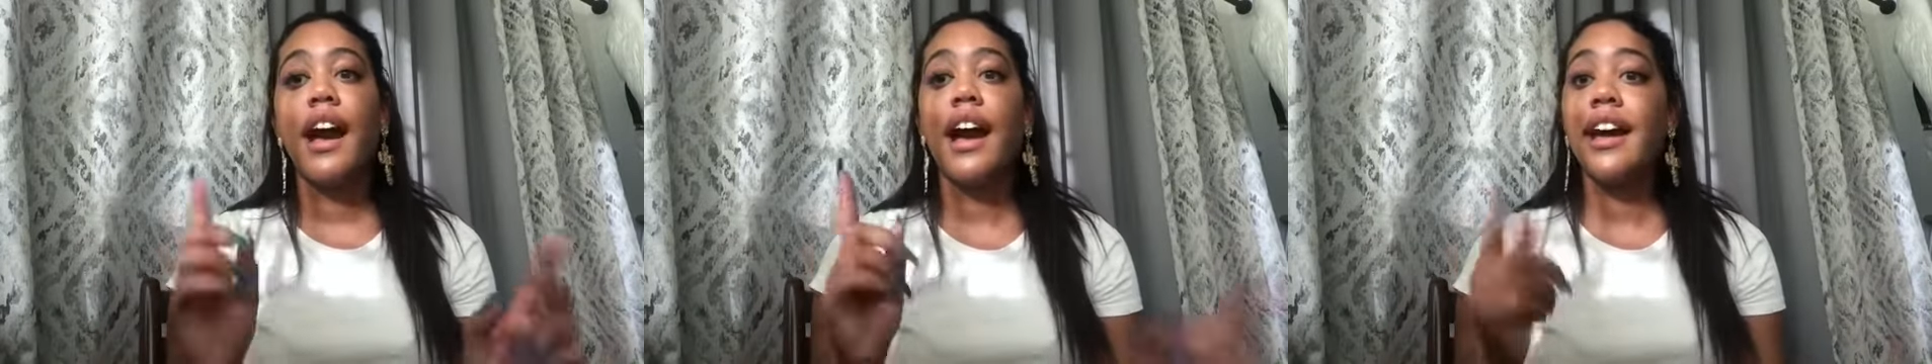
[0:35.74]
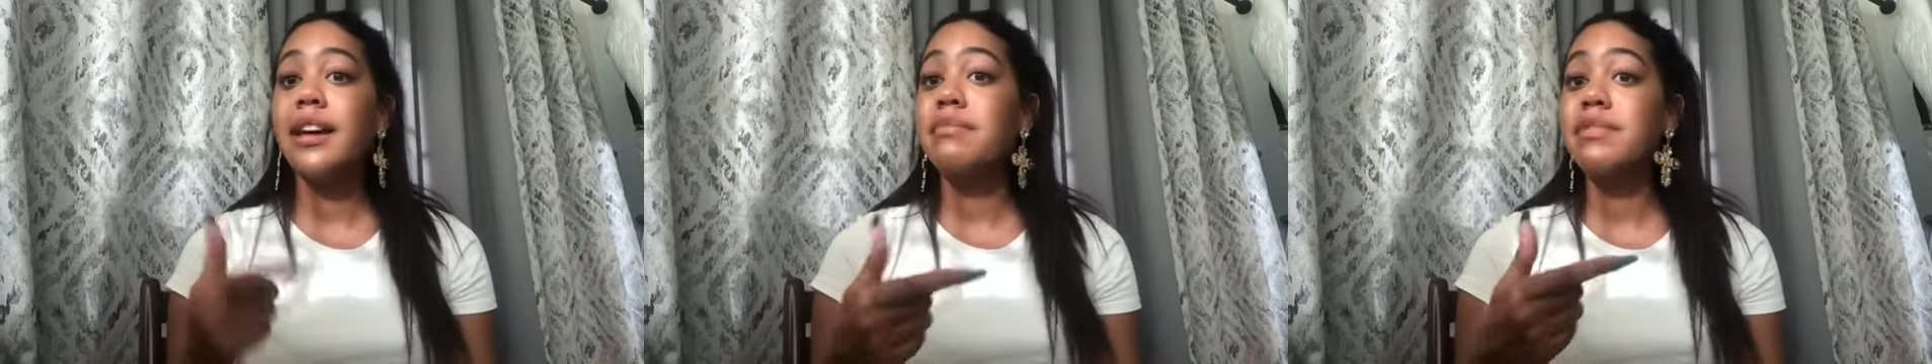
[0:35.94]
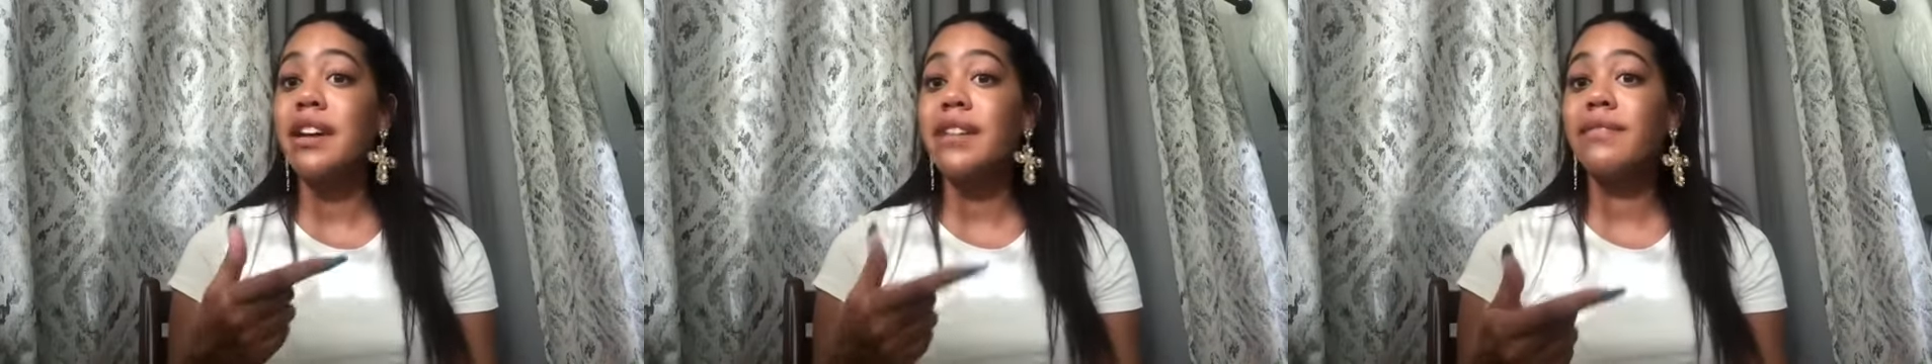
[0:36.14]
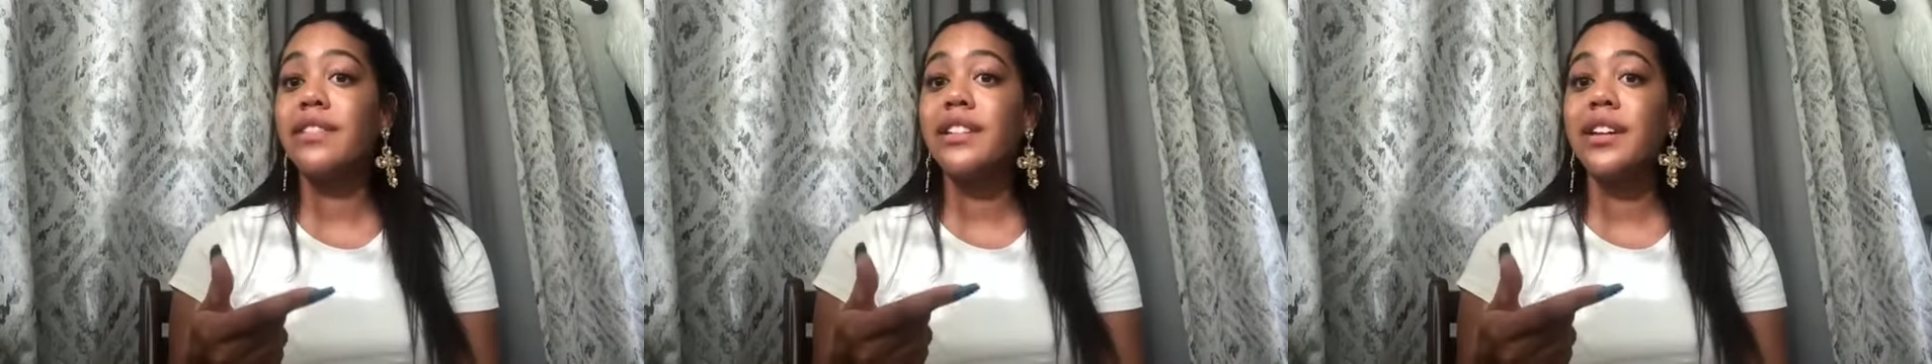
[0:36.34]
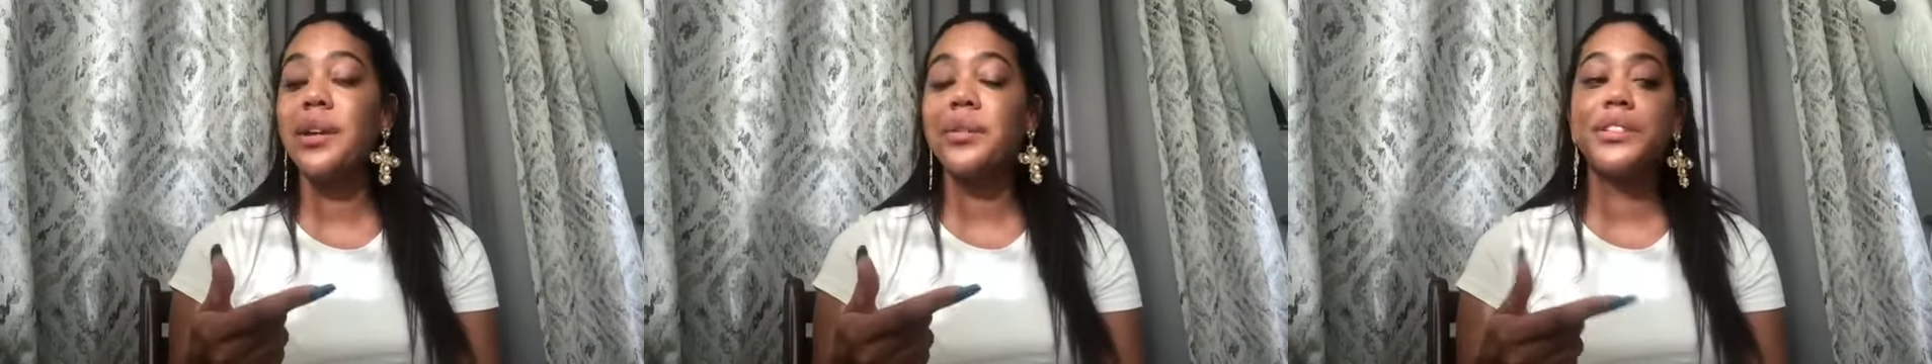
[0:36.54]
I am
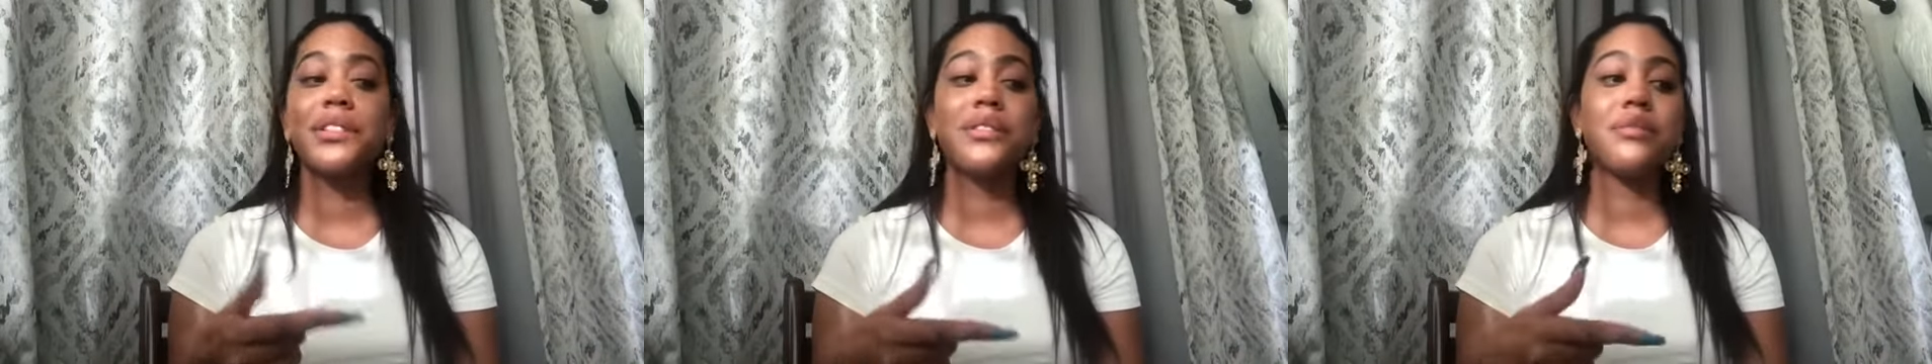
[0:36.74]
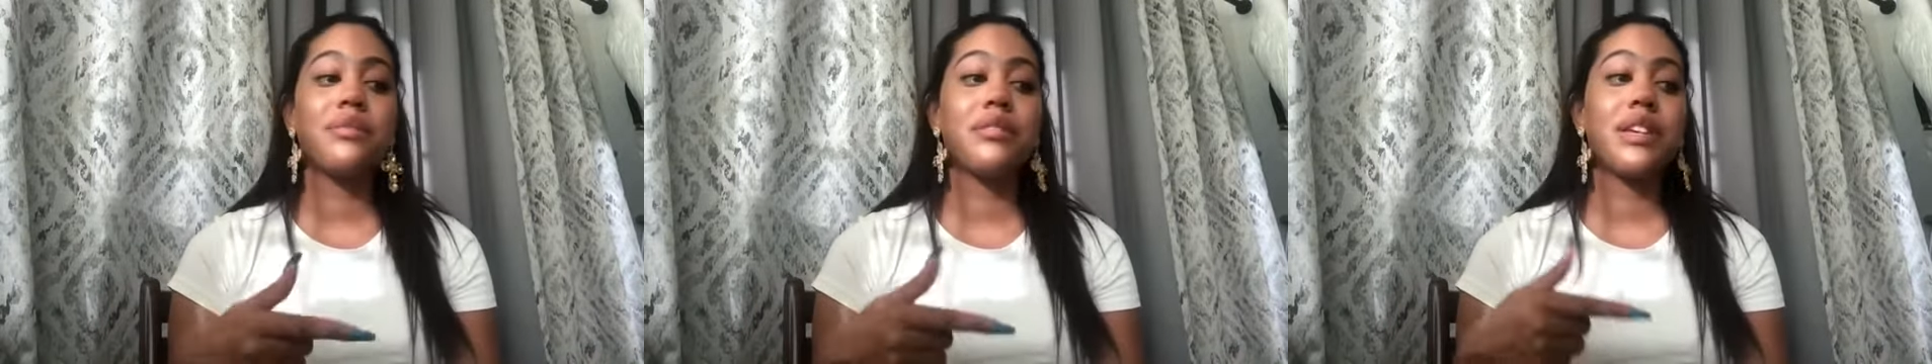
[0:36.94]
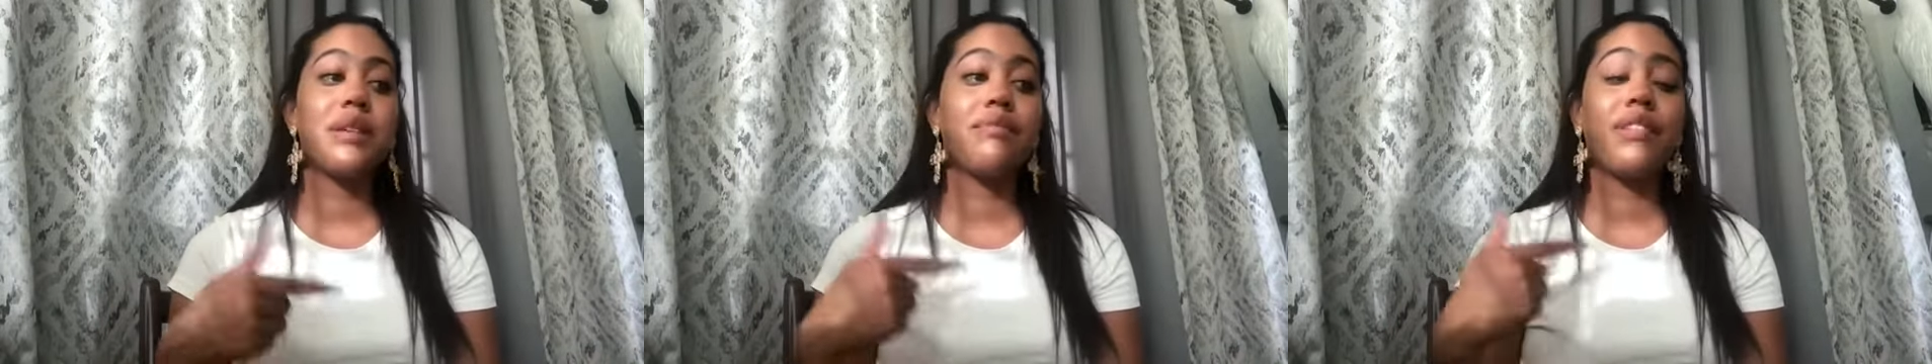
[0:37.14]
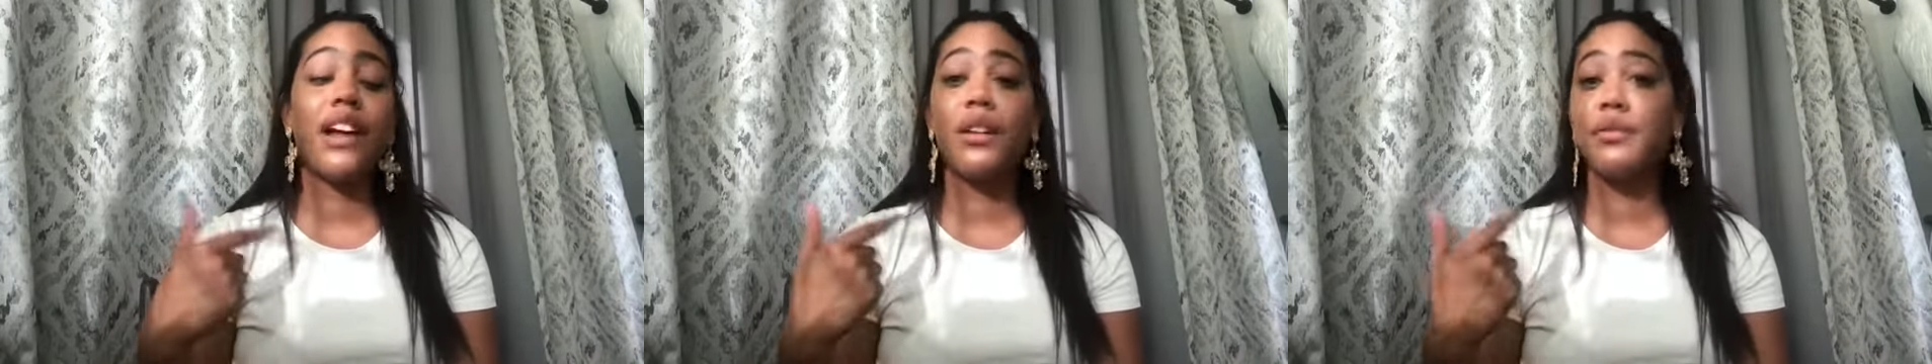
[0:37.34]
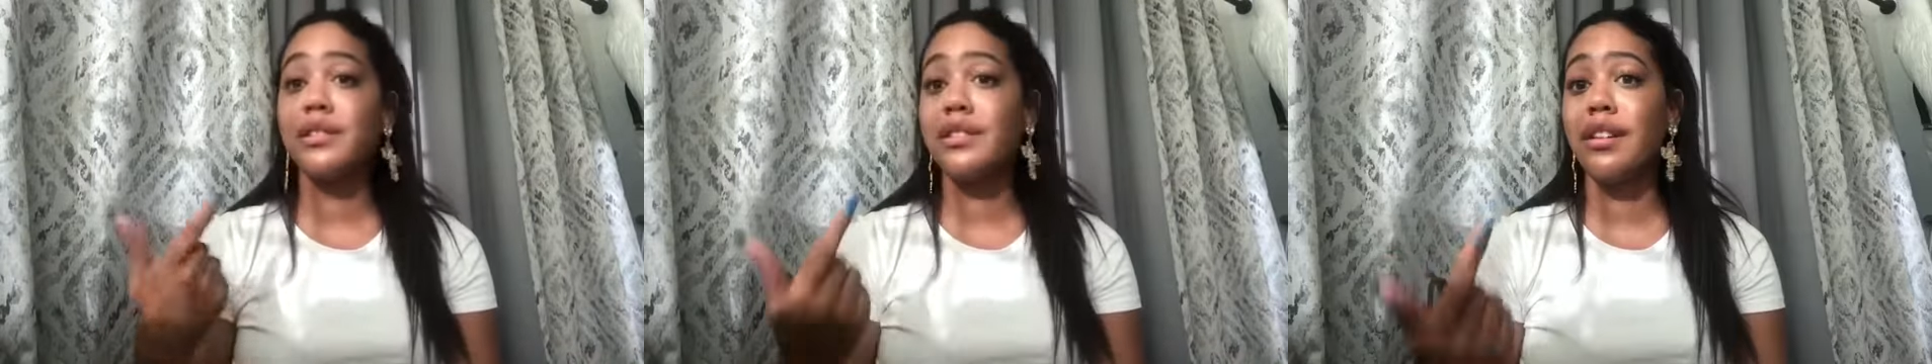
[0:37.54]
definitely going to keep
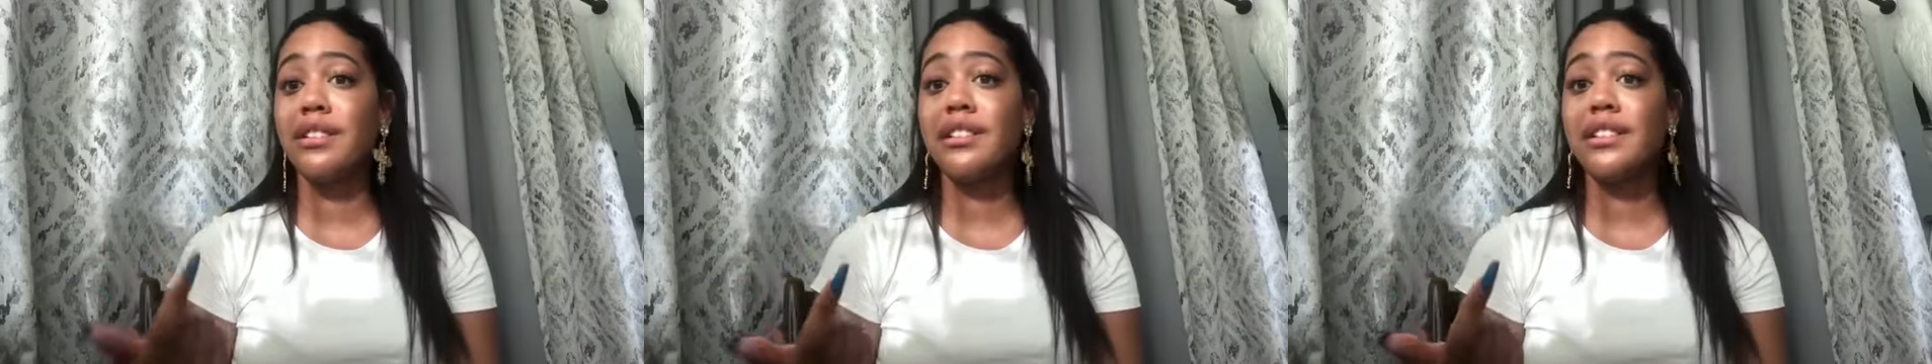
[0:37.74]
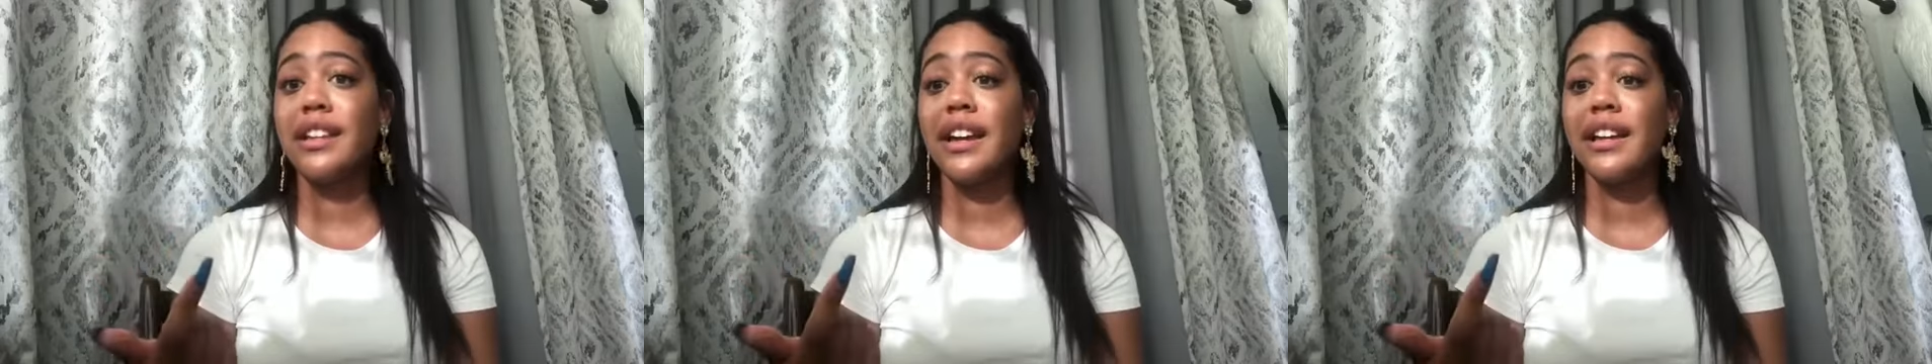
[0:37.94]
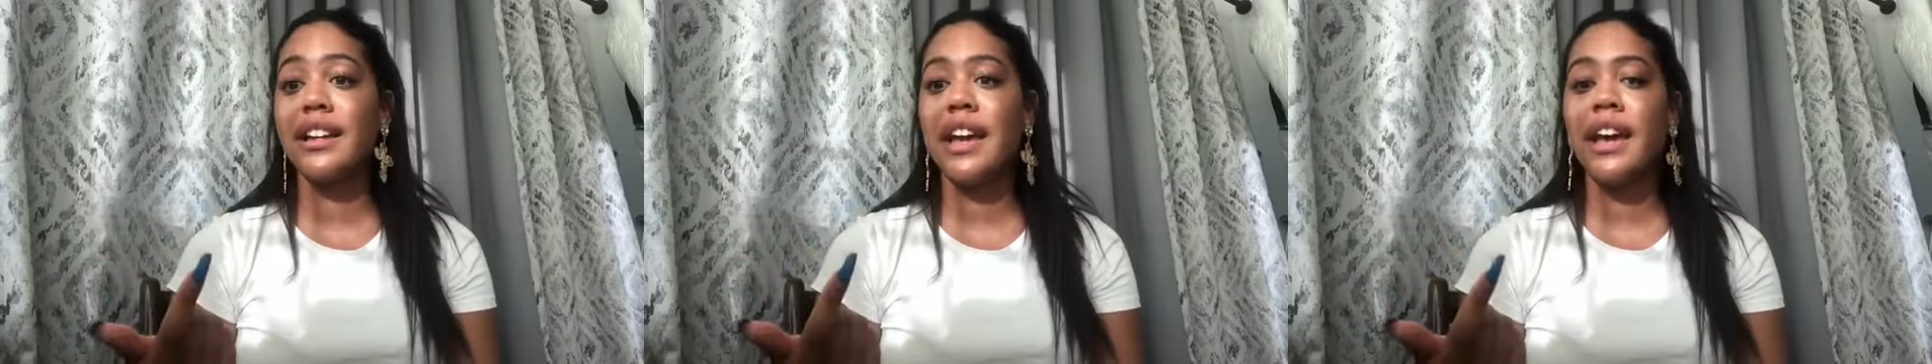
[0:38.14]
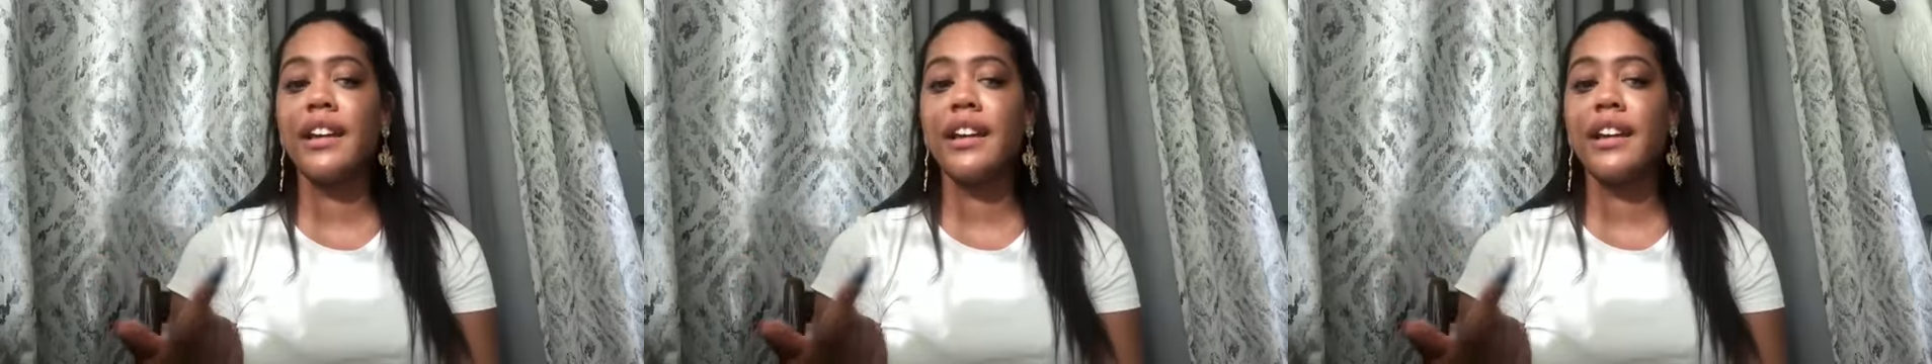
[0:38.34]
following Talk to Dan,